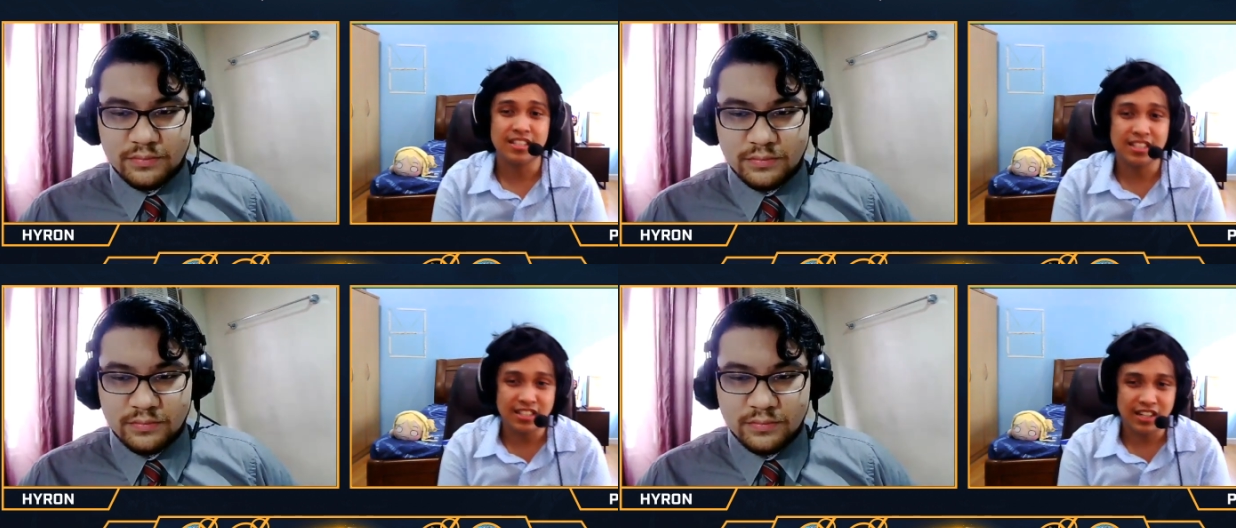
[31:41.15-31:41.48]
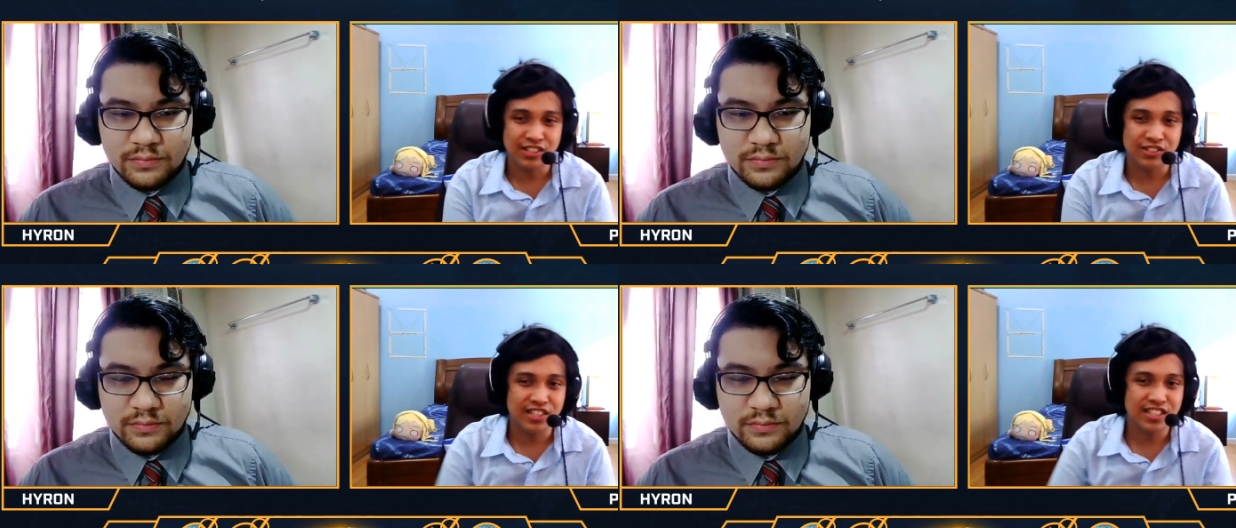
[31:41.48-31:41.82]
Speaker 1: the
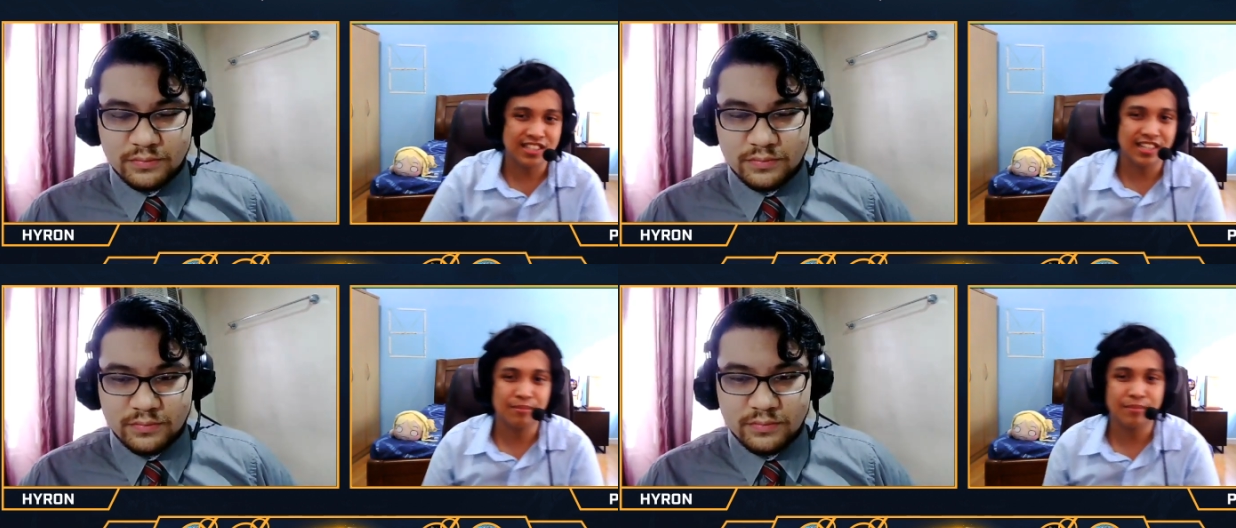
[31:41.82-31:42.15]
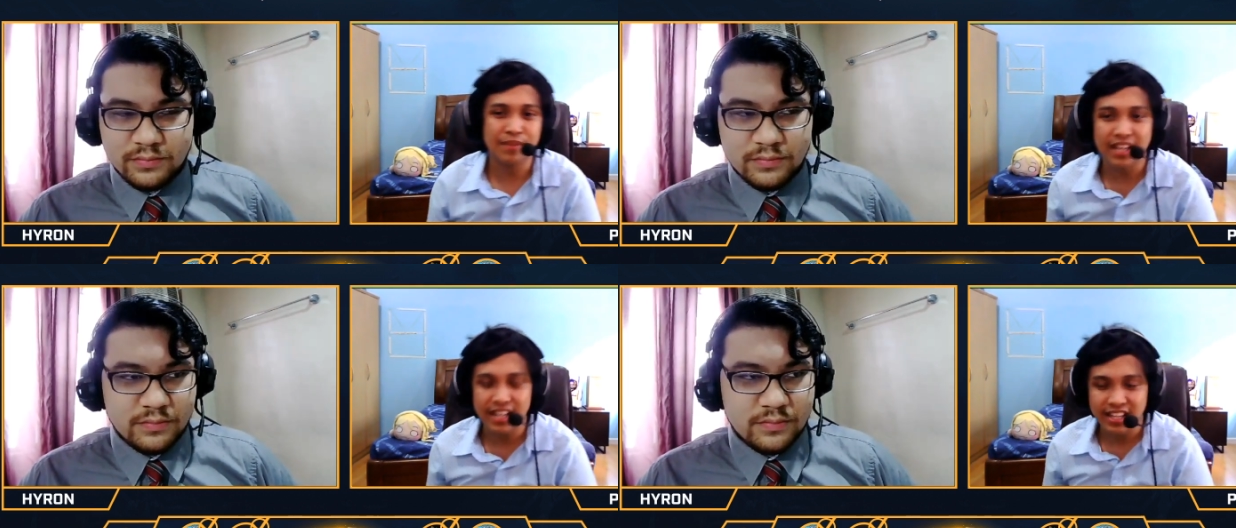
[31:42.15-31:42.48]
Hearthstone Elite top
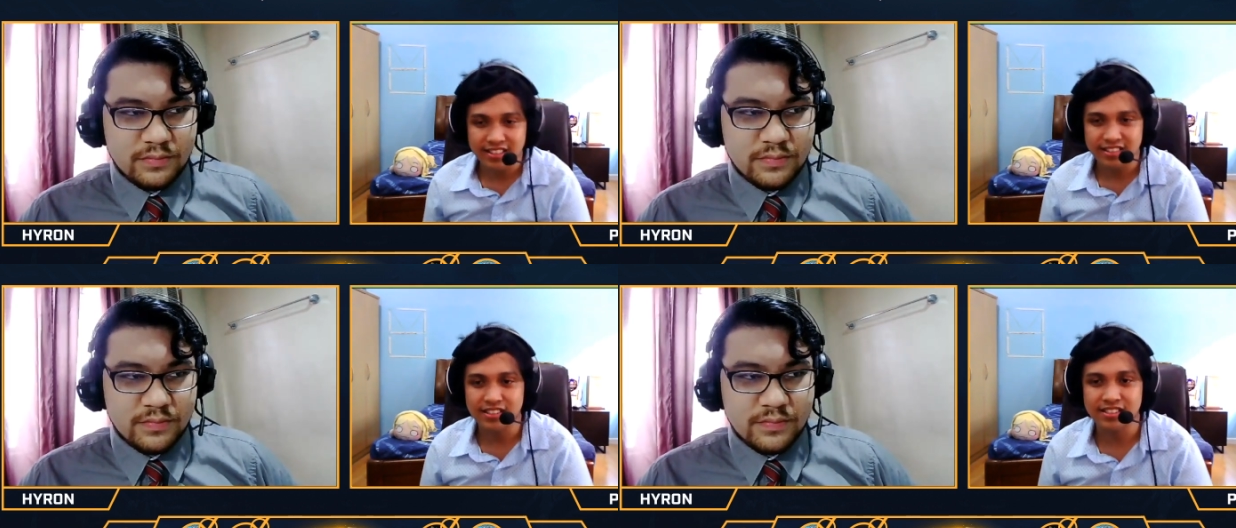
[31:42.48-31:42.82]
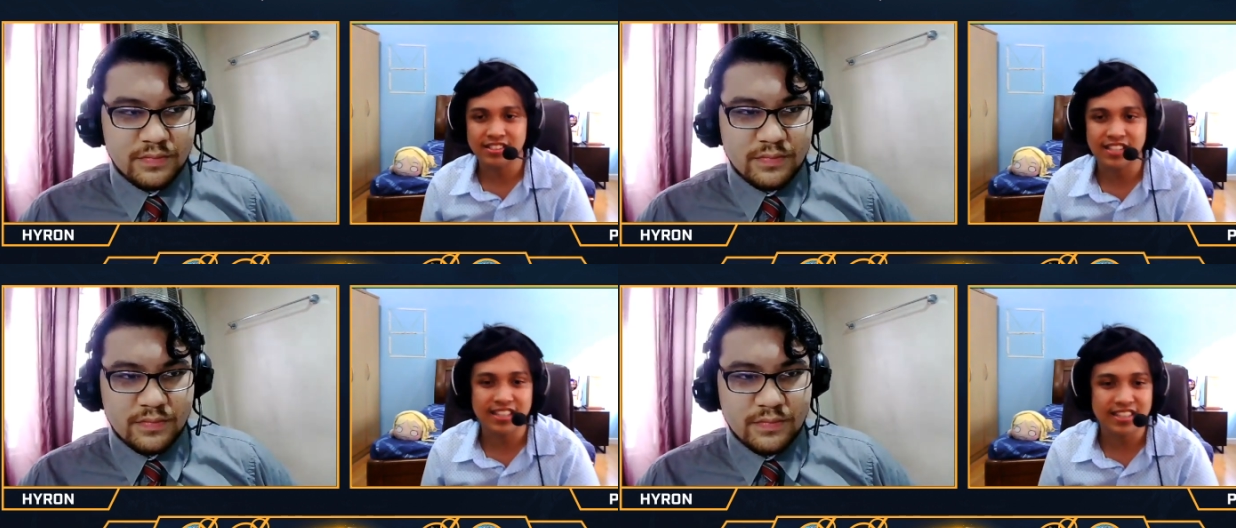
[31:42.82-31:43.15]
8,
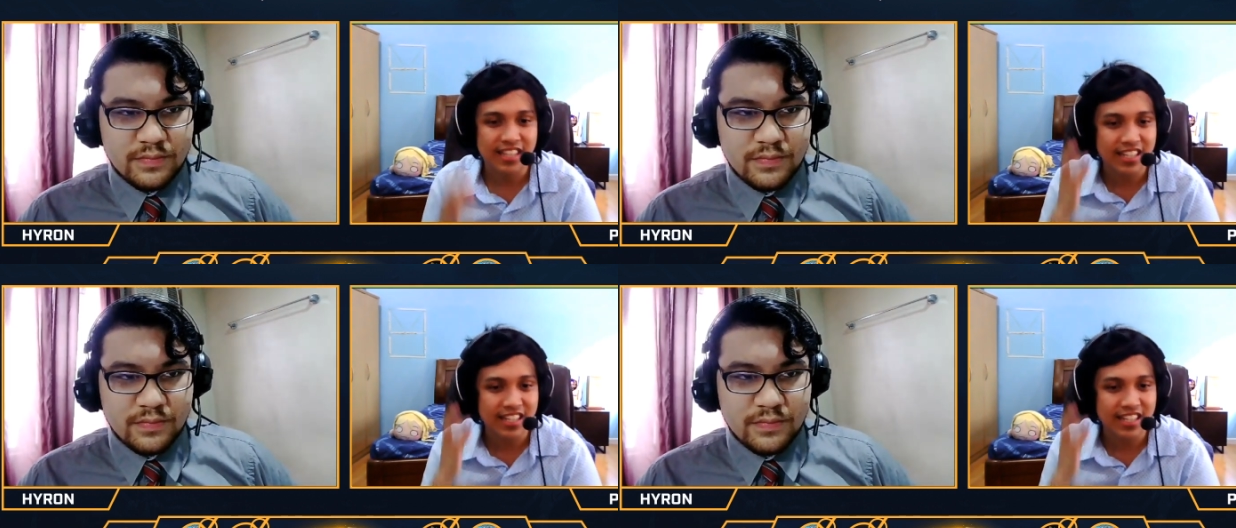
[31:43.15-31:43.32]
does get